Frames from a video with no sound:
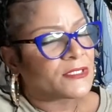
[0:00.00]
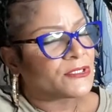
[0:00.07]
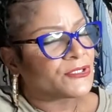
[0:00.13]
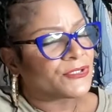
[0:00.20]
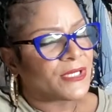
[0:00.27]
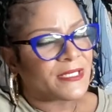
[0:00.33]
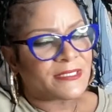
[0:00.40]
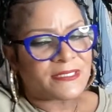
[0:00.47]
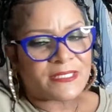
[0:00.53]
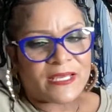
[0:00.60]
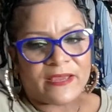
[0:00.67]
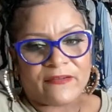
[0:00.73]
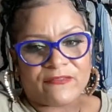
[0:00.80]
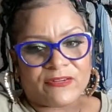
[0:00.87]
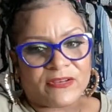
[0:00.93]
Dress
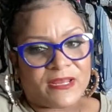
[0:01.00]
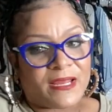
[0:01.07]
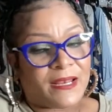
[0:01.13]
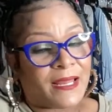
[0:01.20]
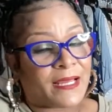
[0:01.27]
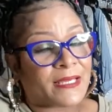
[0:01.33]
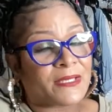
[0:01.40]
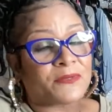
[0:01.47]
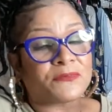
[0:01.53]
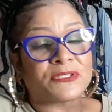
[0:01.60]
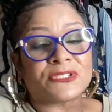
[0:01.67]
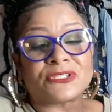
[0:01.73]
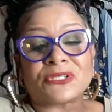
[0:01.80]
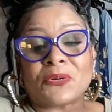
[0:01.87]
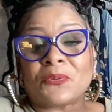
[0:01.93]
every day like it
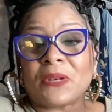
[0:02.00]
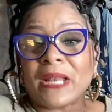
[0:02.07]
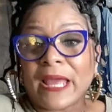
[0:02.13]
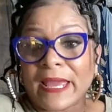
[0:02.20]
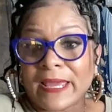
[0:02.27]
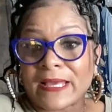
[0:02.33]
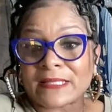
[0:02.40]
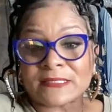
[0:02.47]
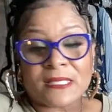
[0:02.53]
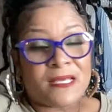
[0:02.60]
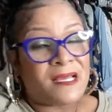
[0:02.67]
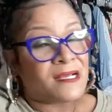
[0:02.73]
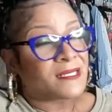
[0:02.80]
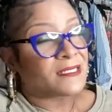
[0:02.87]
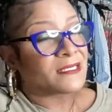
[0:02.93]
was your last.
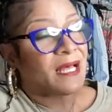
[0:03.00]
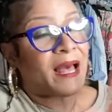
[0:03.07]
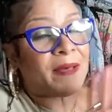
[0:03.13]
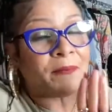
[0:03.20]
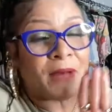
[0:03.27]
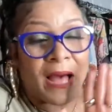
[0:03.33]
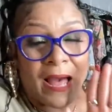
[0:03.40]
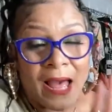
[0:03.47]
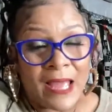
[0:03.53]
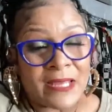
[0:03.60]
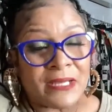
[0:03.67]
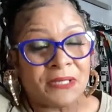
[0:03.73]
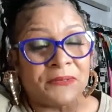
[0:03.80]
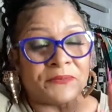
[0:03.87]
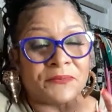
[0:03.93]
Cause I'm
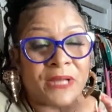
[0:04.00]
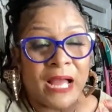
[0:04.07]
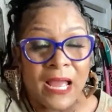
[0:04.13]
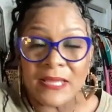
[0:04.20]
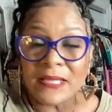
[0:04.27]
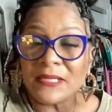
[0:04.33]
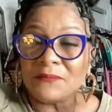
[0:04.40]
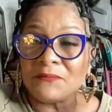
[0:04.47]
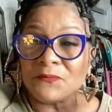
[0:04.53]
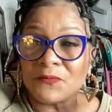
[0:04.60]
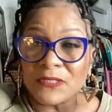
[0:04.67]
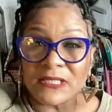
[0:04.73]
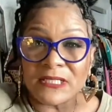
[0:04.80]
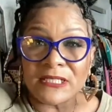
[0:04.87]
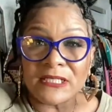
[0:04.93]
I am I am
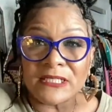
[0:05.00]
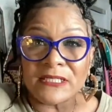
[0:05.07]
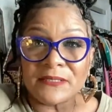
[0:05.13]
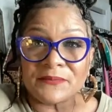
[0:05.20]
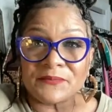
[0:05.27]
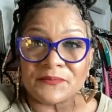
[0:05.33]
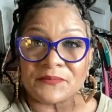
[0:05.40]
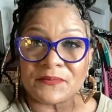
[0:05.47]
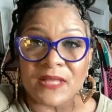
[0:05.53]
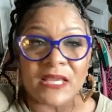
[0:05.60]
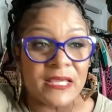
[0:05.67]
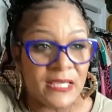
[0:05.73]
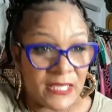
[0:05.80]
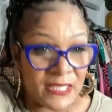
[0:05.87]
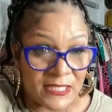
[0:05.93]
really
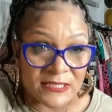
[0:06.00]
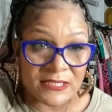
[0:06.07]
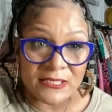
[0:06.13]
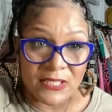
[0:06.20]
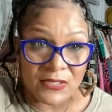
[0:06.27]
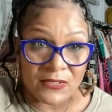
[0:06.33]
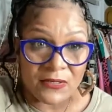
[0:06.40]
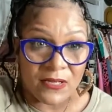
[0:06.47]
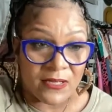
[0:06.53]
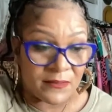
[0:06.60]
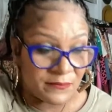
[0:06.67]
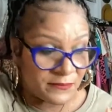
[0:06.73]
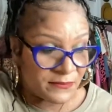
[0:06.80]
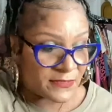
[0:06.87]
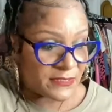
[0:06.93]
keen to know
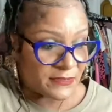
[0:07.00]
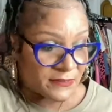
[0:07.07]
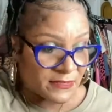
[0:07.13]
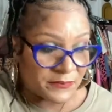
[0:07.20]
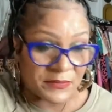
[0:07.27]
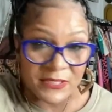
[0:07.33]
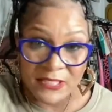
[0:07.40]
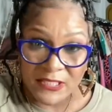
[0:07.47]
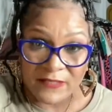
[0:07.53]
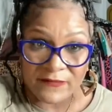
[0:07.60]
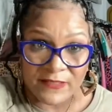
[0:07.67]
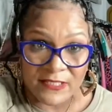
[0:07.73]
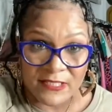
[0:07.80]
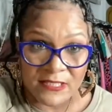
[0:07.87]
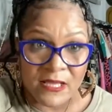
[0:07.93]
um to, to believe
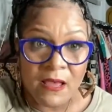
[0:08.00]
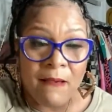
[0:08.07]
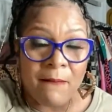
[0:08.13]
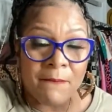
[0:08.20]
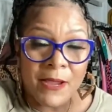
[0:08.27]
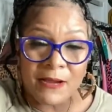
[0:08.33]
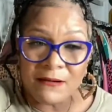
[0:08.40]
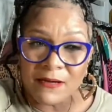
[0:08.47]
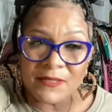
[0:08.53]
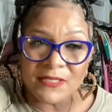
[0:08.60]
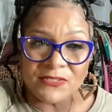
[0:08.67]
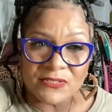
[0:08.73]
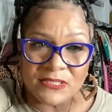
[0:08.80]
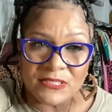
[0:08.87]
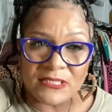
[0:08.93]
this. My grandma
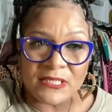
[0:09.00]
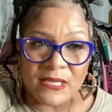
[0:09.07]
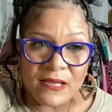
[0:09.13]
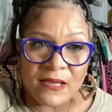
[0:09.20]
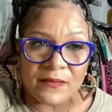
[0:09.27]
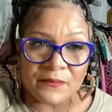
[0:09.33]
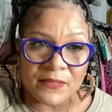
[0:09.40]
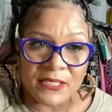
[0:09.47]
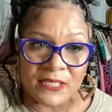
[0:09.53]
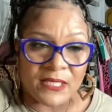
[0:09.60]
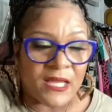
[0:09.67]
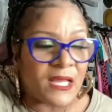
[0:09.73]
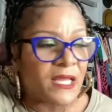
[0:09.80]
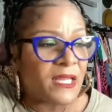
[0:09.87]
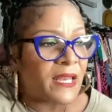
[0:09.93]
used to tell me
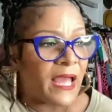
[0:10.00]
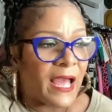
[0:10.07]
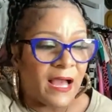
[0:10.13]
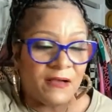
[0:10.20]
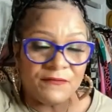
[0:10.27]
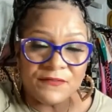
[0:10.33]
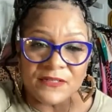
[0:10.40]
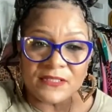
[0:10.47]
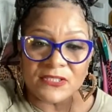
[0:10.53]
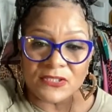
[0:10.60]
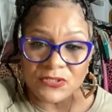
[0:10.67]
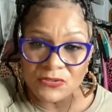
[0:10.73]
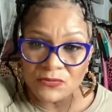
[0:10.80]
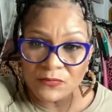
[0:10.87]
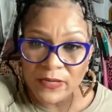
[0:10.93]
the outfit
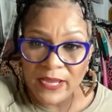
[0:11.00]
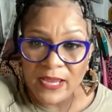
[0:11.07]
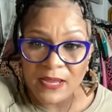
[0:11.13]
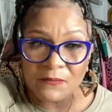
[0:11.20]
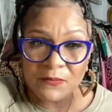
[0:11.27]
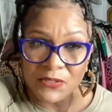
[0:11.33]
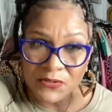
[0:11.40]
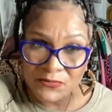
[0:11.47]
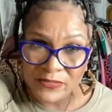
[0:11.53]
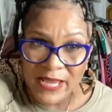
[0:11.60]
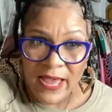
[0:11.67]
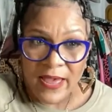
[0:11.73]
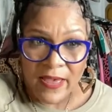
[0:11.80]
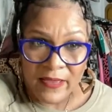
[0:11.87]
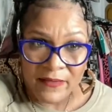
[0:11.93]
that you wear when you
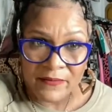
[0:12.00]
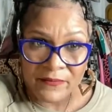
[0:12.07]
die,